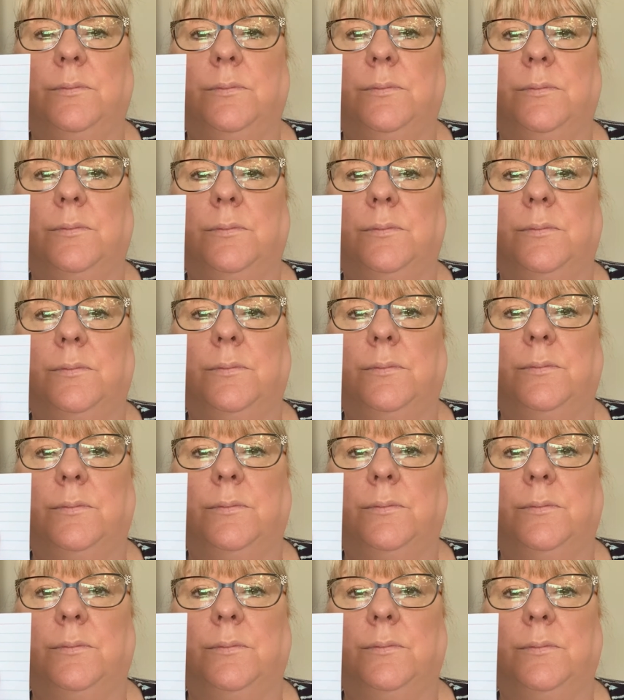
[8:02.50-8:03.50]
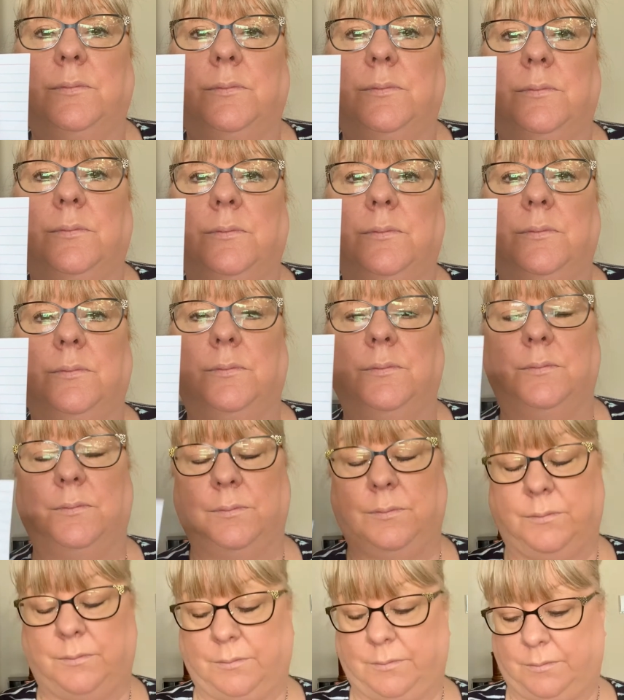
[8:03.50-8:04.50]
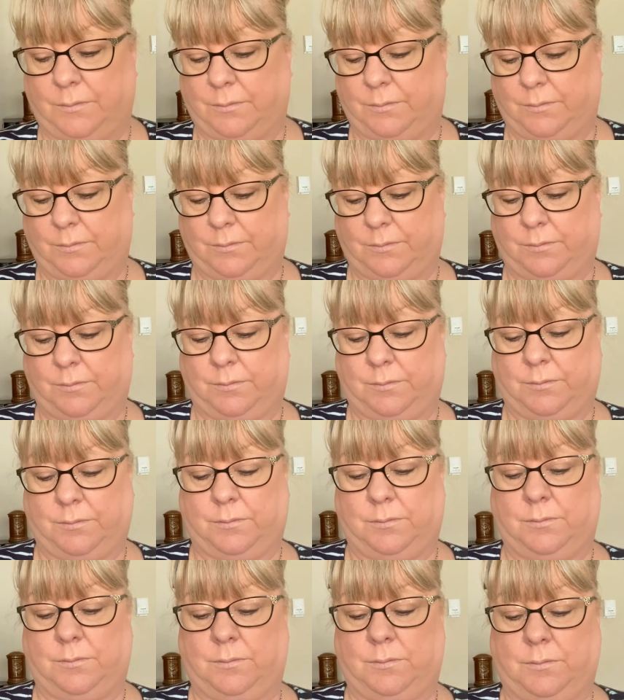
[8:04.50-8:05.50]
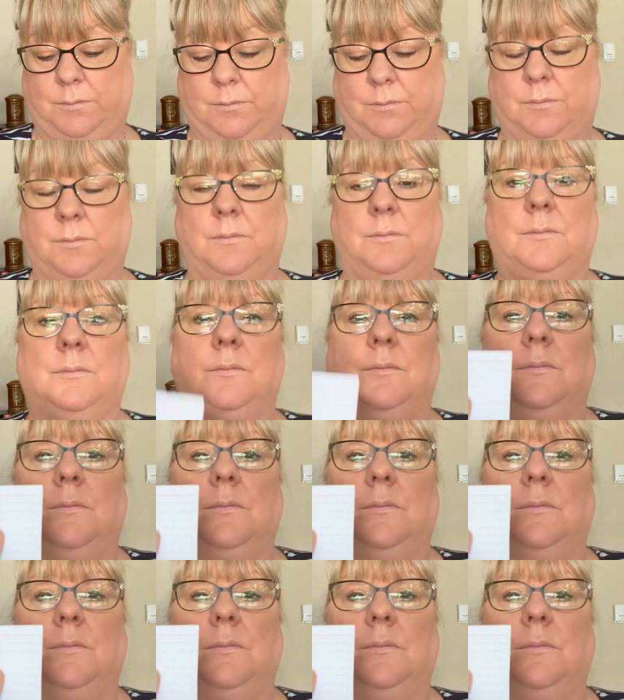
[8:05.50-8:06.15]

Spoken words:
[no speech]